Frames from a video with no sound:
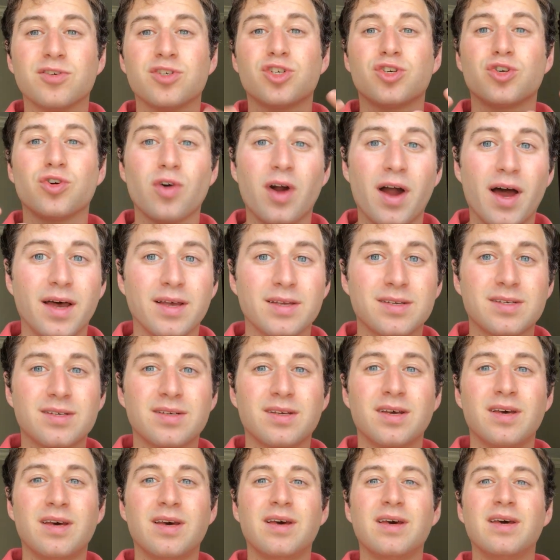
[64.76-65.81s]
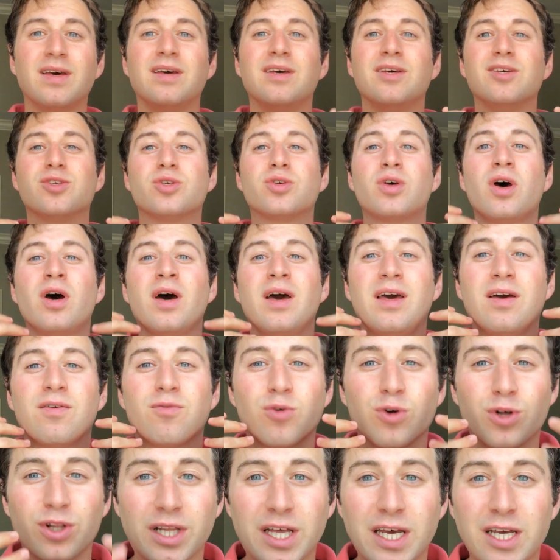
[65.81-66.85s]
of stress is
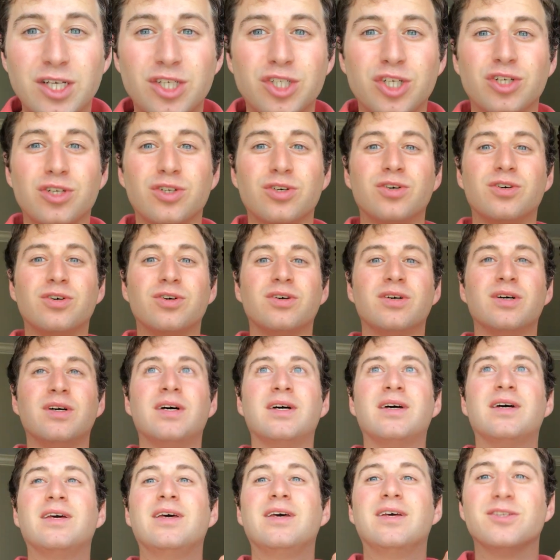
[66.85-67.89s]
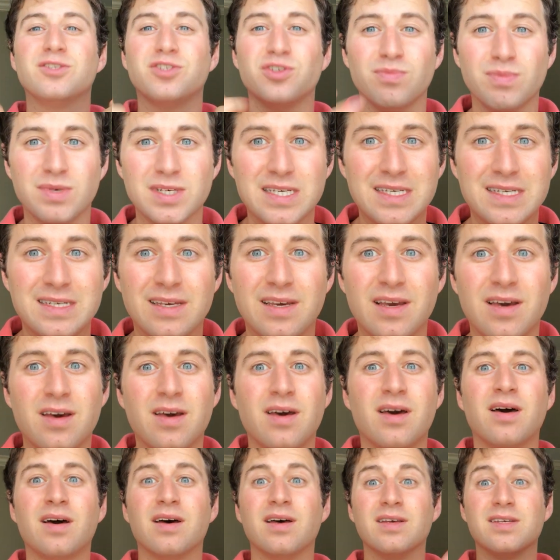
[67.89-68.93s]
relational intimacy,
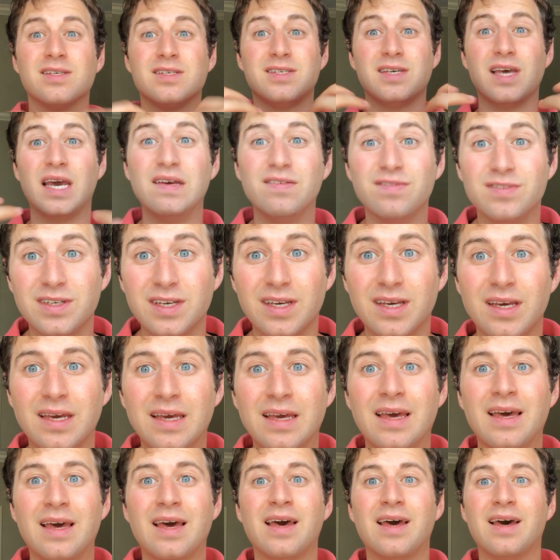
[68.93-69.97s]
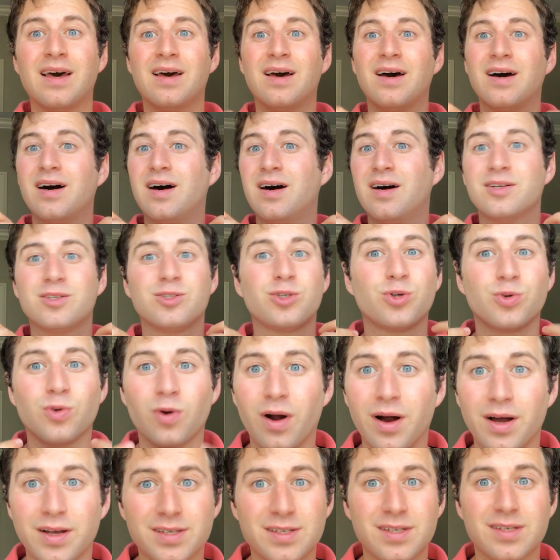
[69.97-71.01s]
safety, uh,
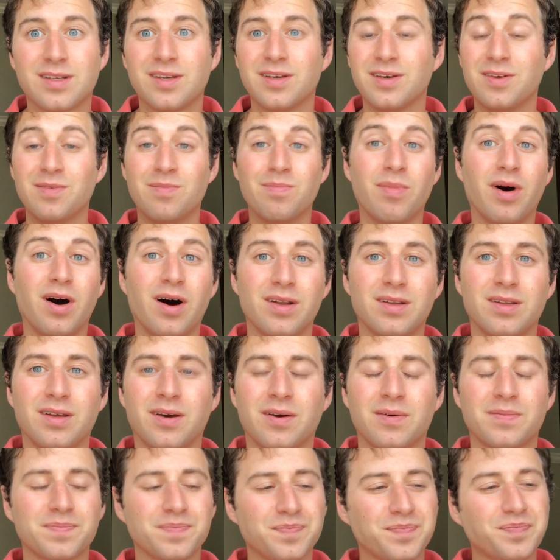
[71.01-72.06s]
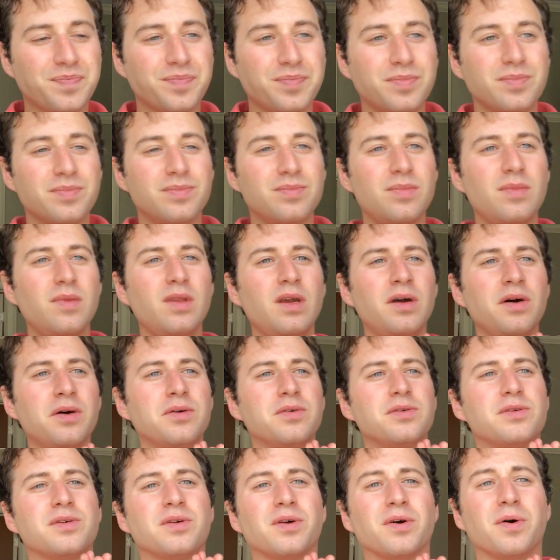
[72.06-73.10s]
trust, and bonding.
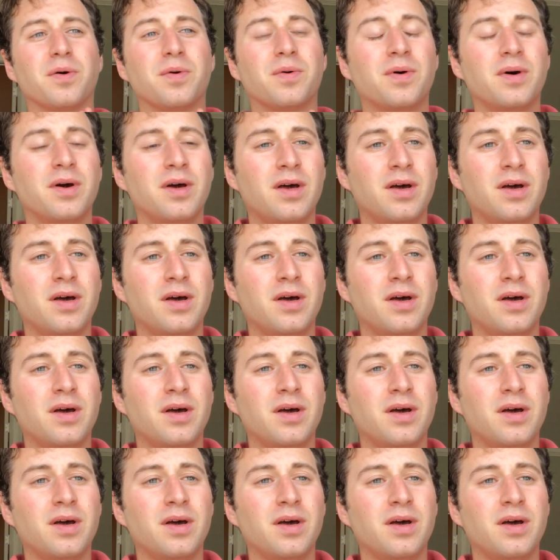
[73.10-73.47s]
So